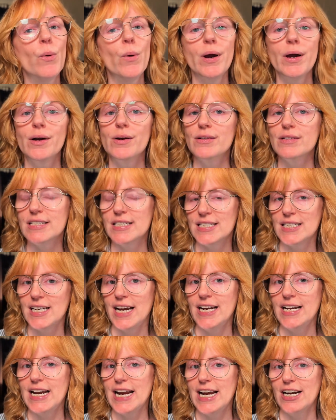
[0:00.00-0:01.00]
oil
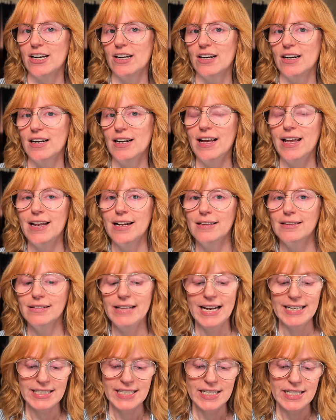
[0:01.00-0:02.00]
stain era and
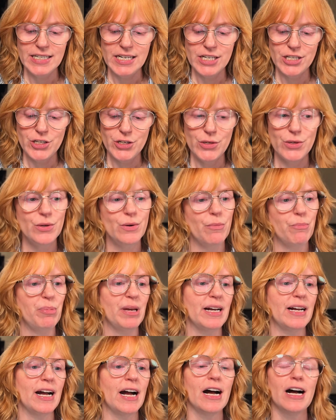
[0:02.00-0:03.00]
elected to
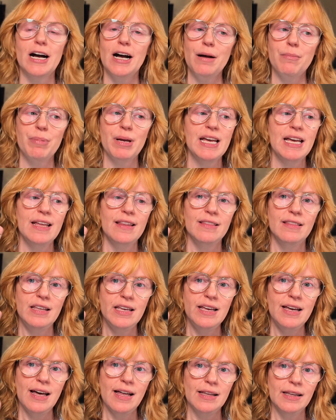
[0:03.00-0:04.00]
pick up
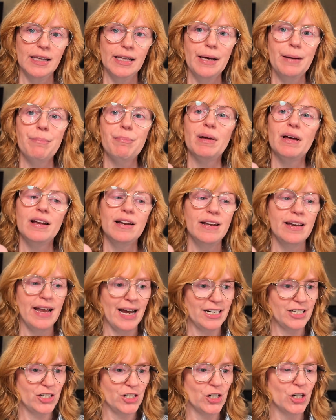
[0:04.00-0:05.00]
the Lip
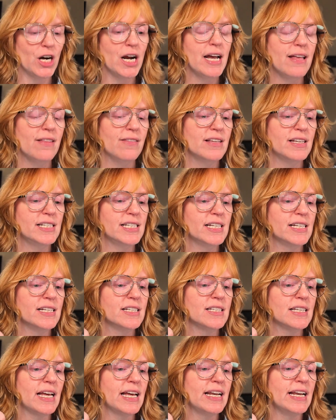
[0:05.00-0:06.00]
Nectar. This
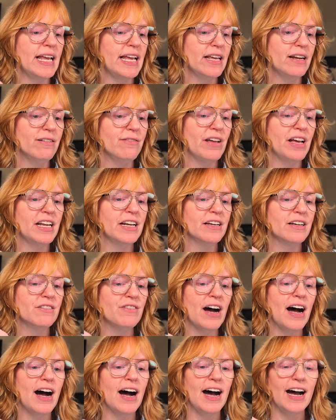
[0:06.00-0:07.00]
is an innovative,
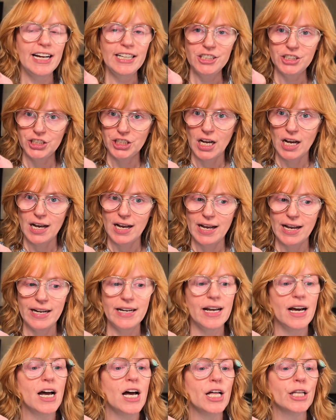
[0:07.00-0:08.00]
high
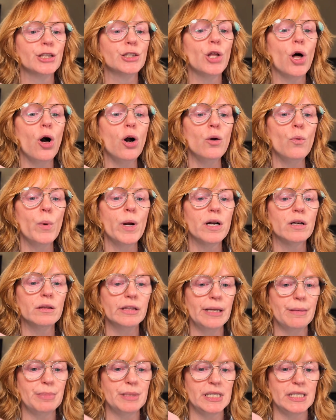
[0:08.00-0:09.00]
shine, long wear
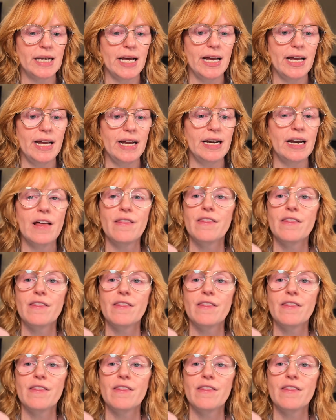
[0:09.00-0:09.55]
lip stain